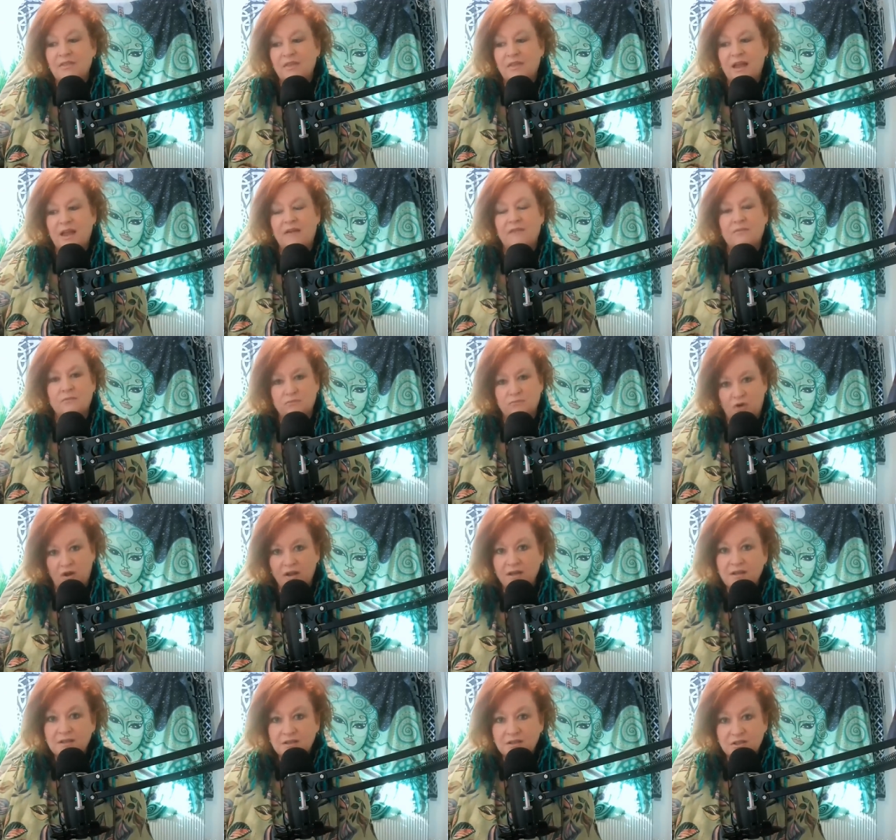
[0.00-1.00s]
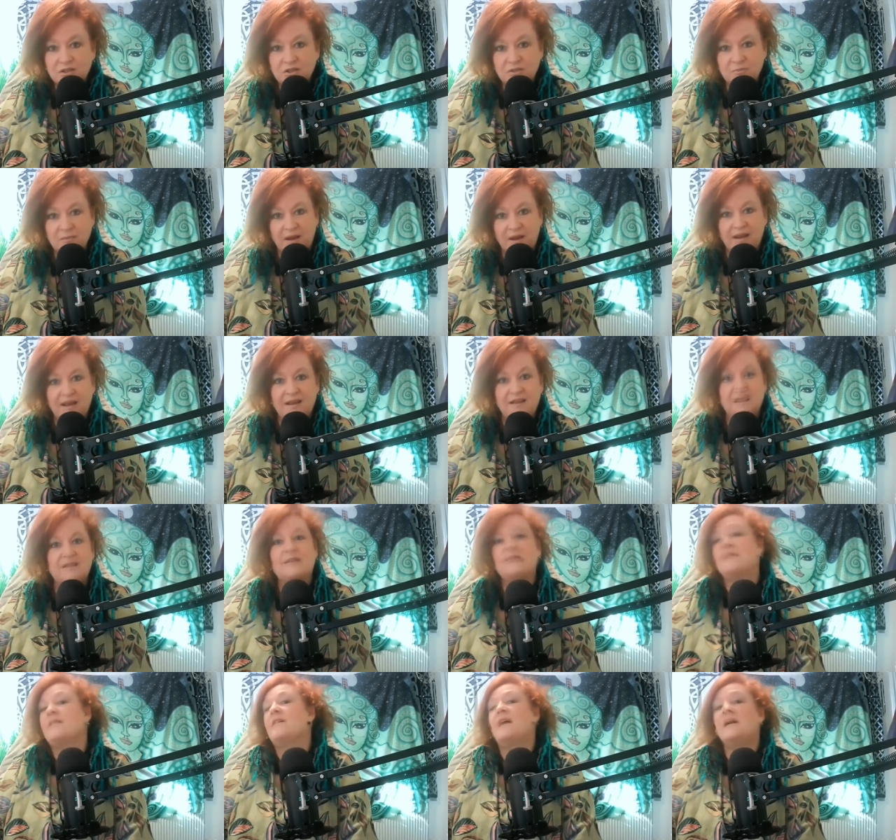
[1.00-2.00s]
They have a right to make
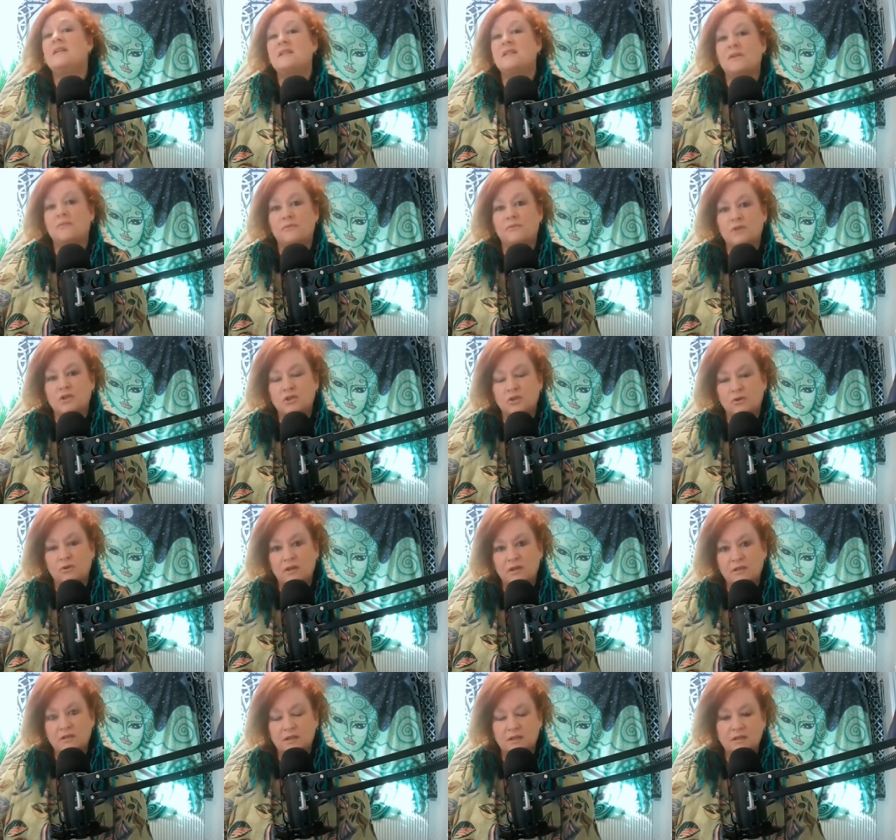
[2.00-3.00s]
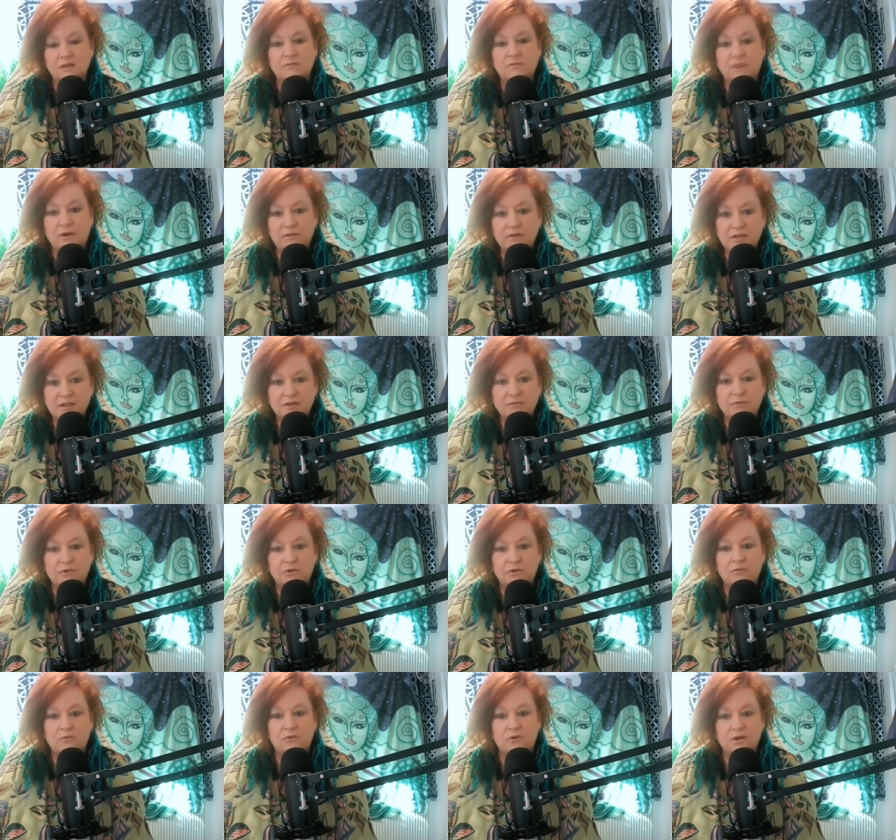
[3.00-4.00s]
a different choice, and it's very
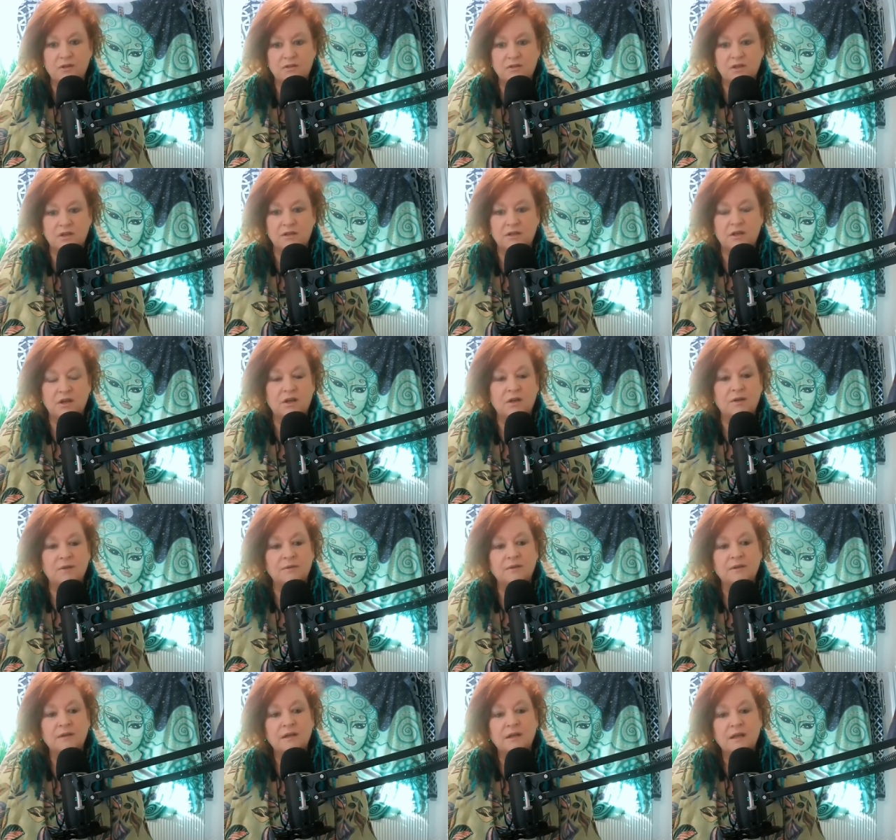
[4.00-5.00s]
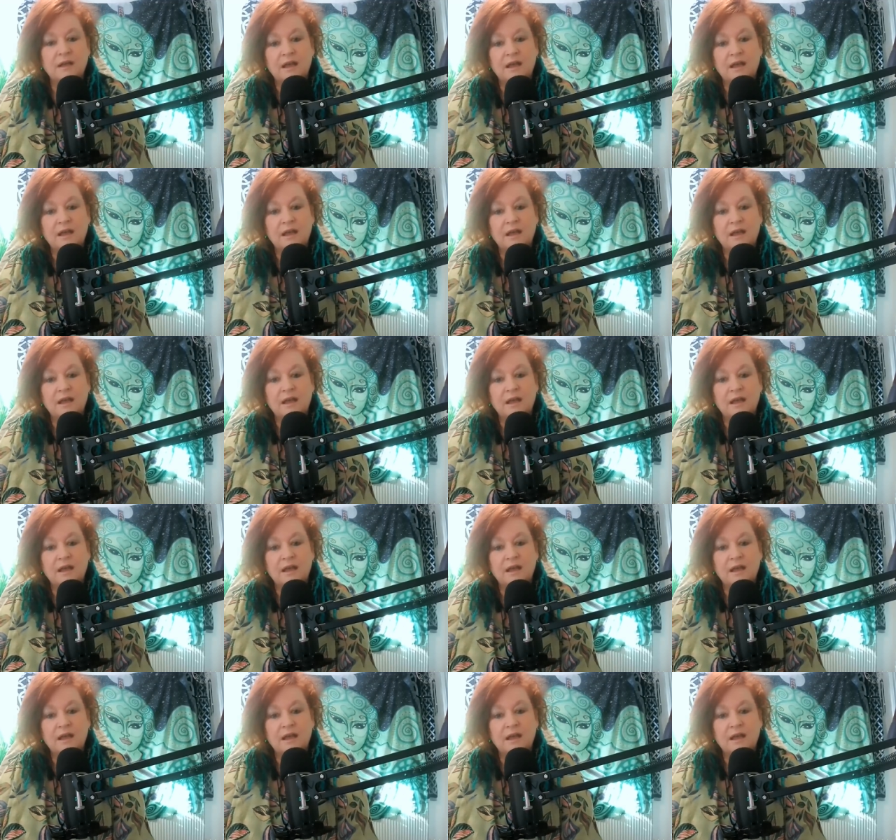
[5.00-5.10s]
difficult for us, I know.